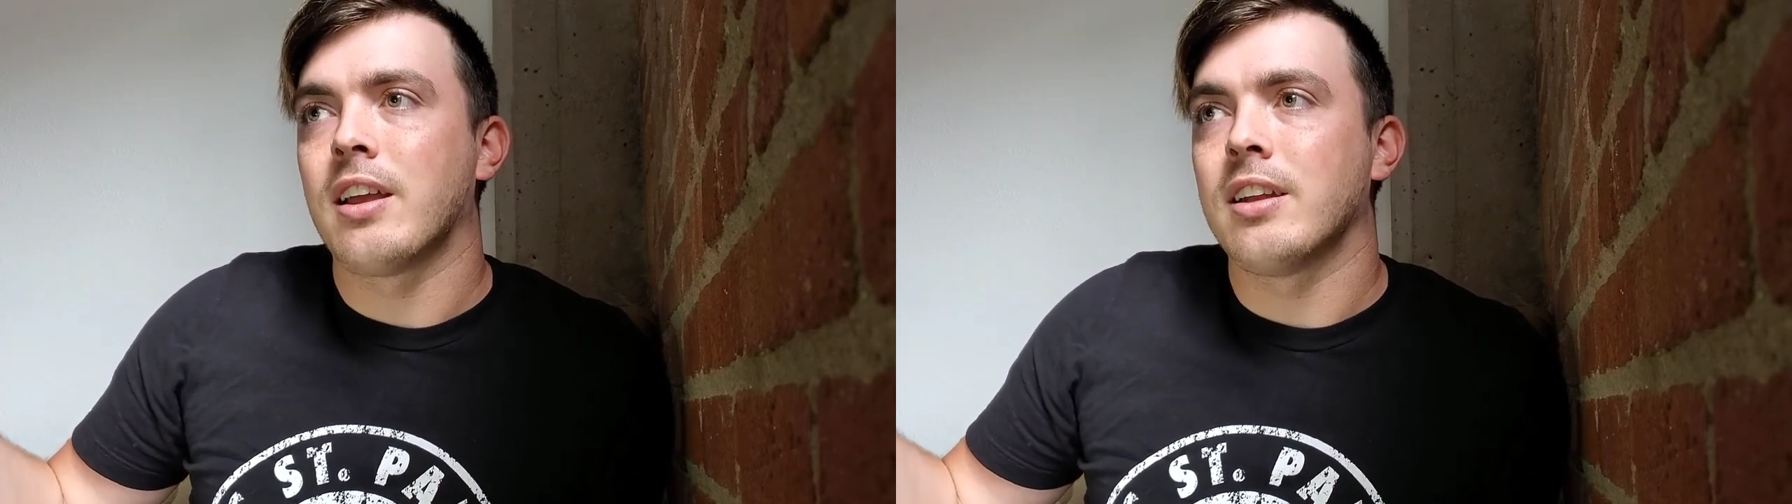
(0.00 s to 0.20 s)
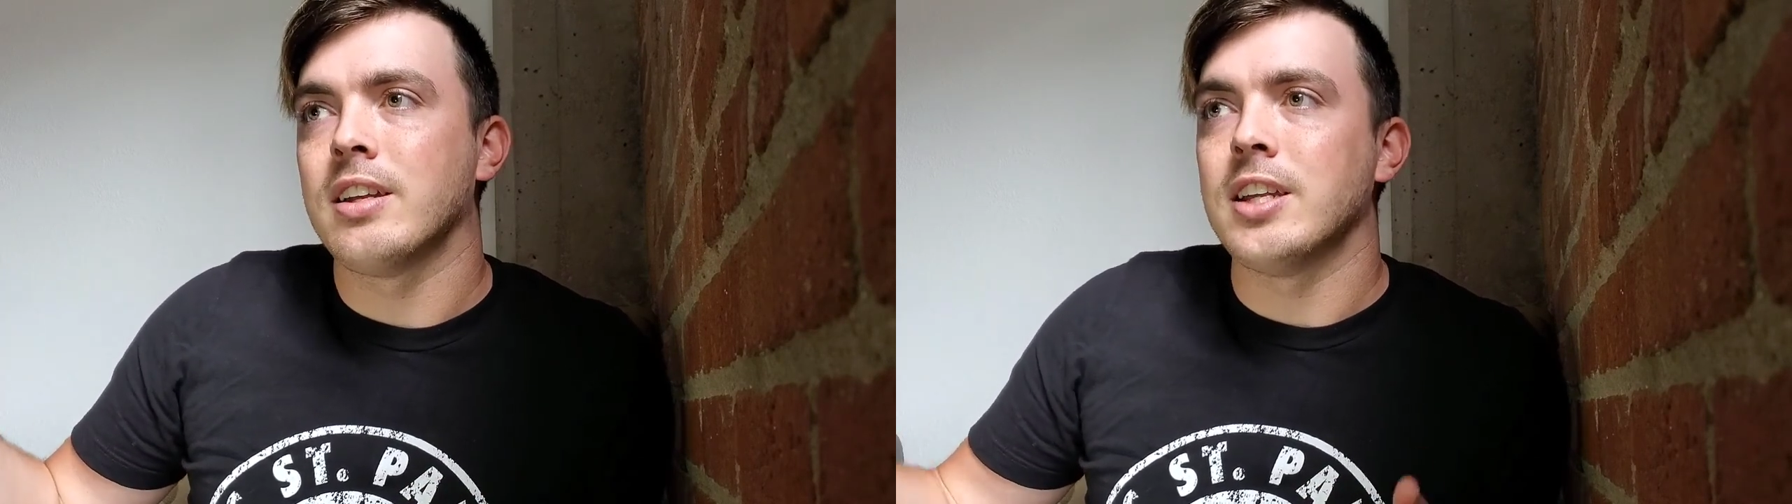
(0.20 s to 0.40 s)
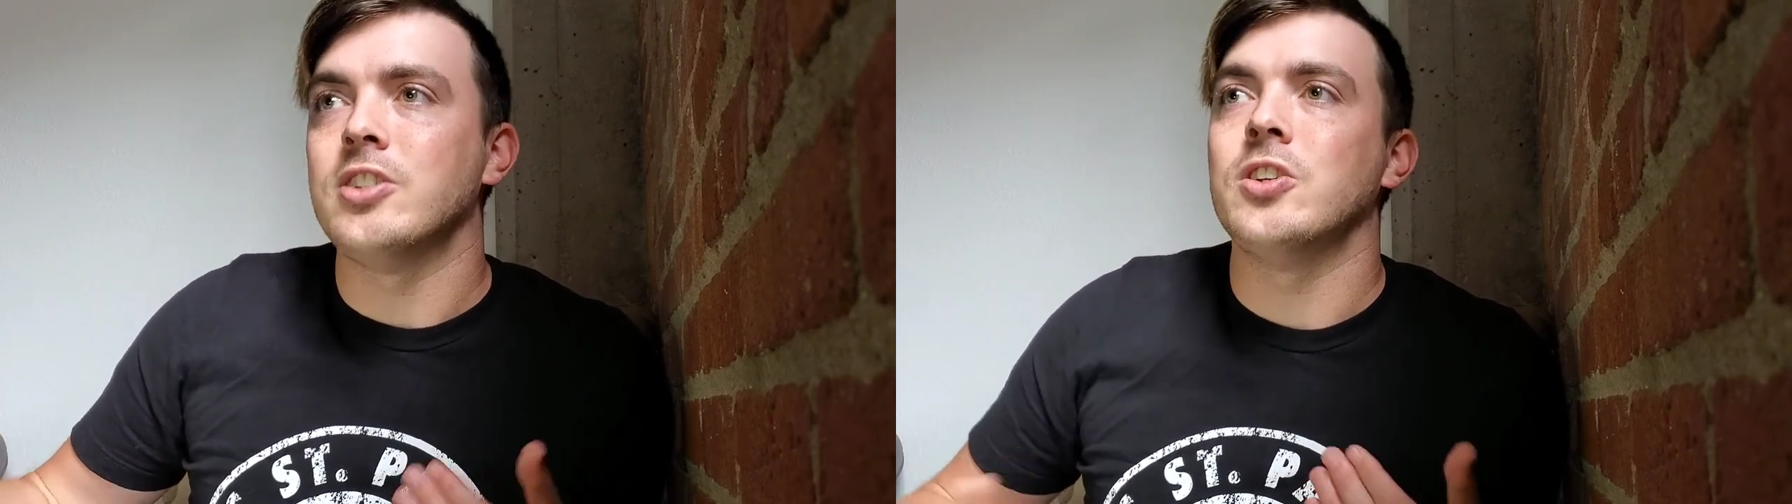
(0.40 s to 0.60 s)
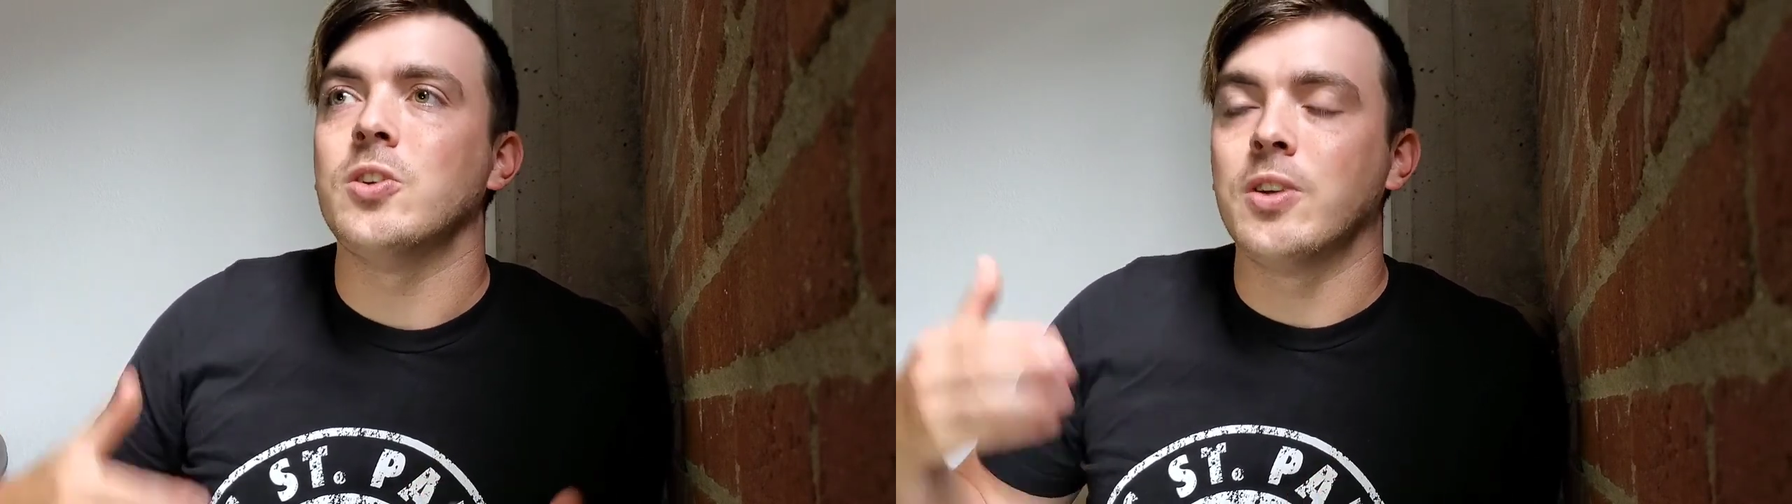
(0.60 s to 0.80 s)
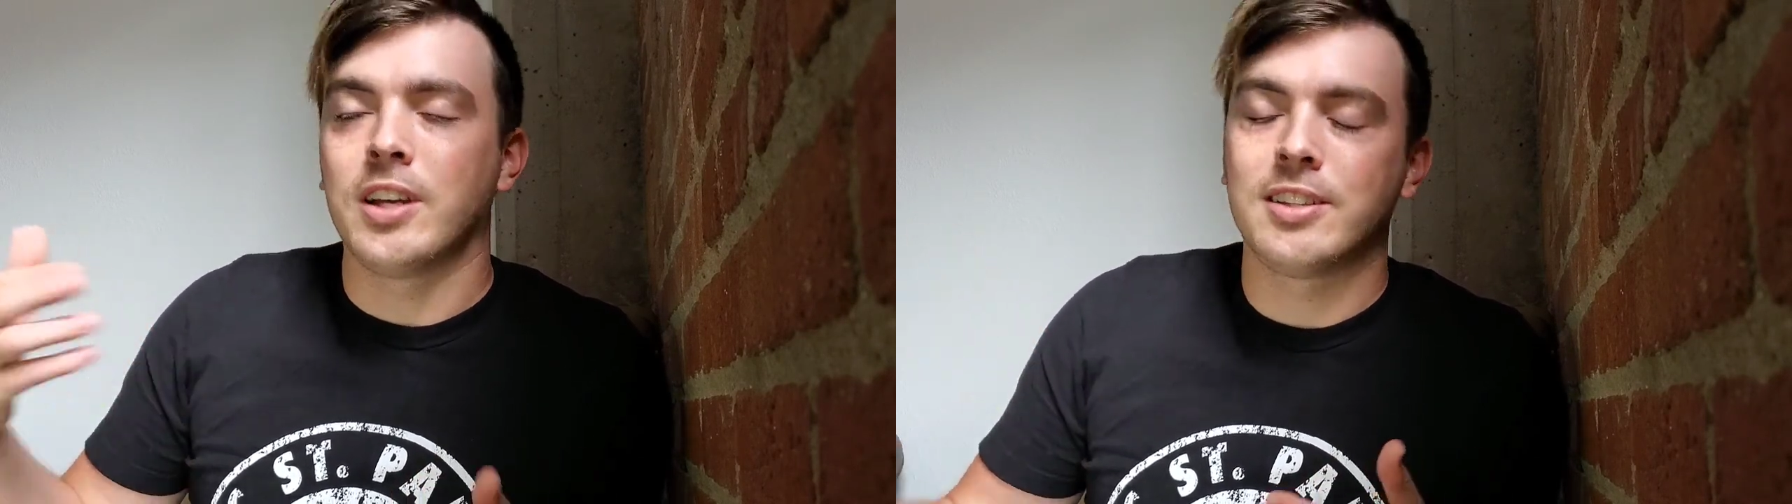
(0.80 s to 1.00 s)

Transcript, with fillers: need to